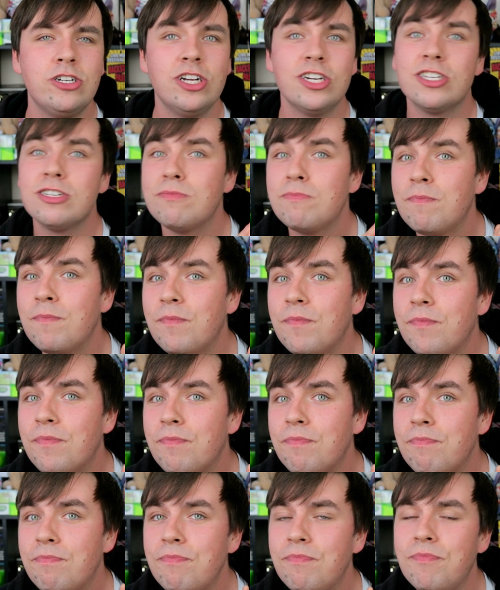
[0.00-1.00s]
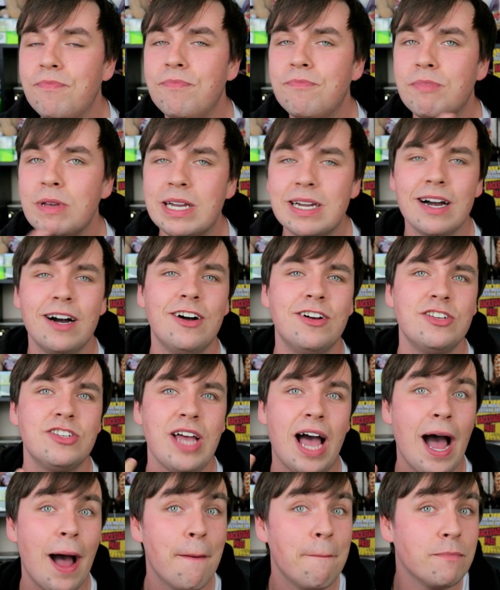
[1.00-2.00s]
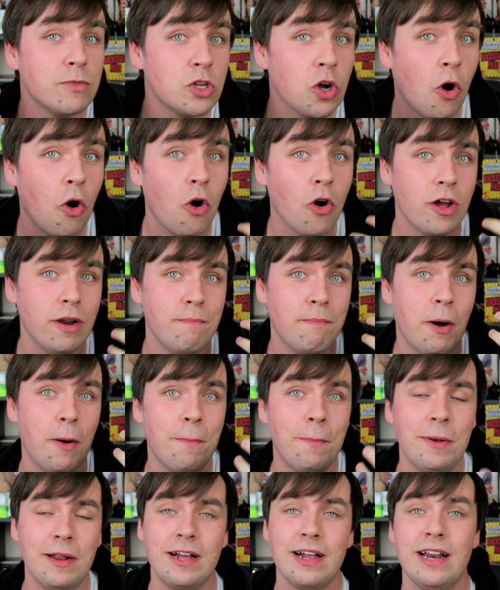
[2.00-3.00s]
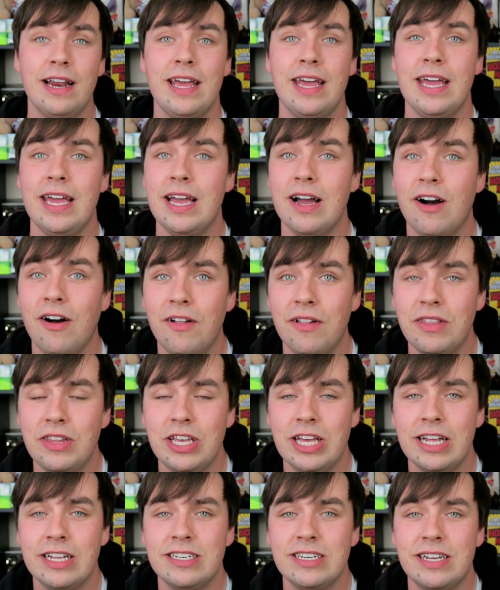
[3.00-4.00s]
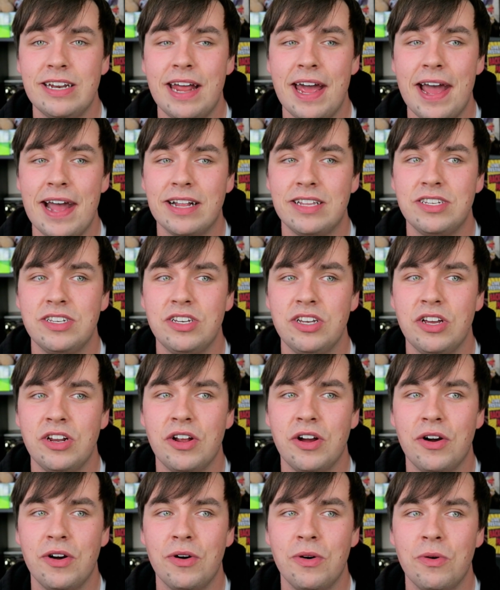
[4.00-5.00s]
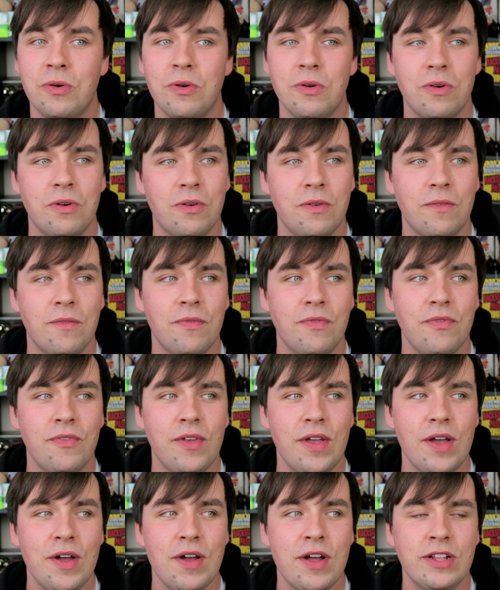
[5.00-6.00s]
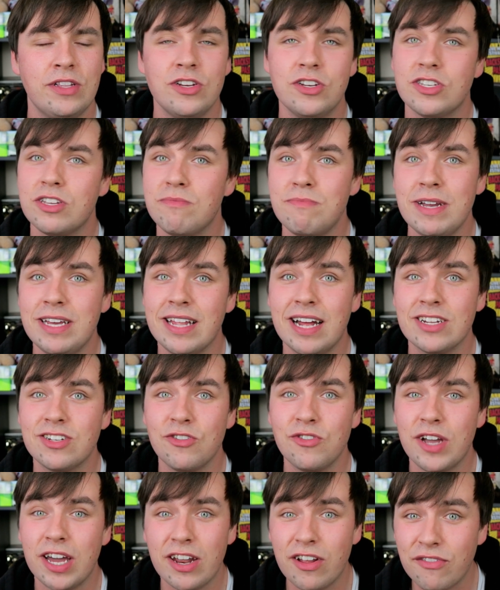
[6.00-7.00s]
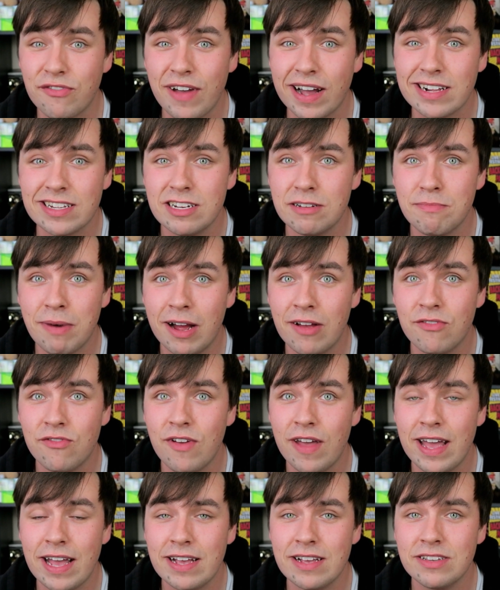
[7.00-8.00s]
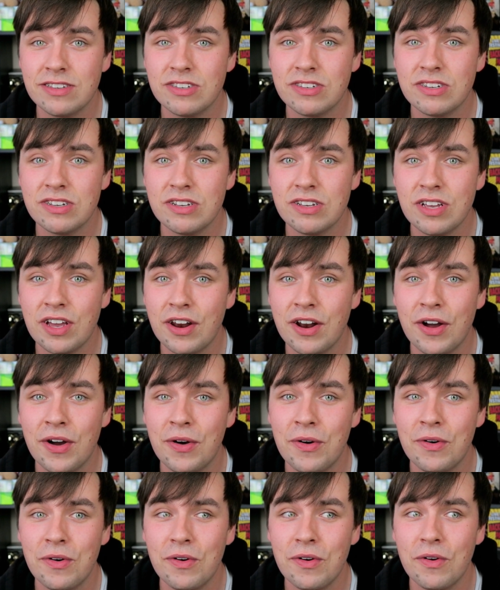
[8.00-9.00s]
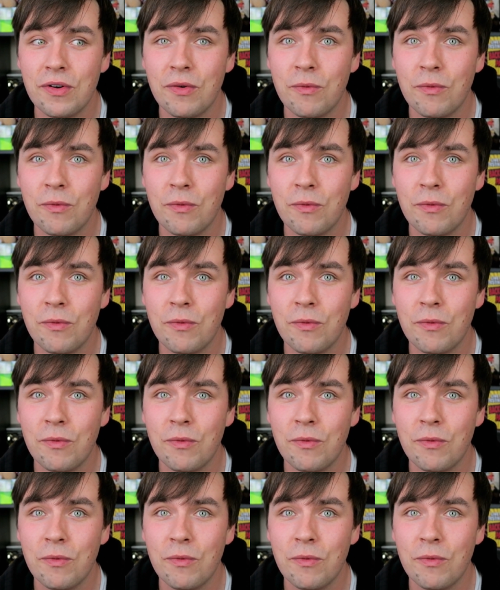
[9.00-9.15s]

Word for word: Just because I'm talking publicly on the internet, you know, it doesn't mean I don't get affected by things, you know.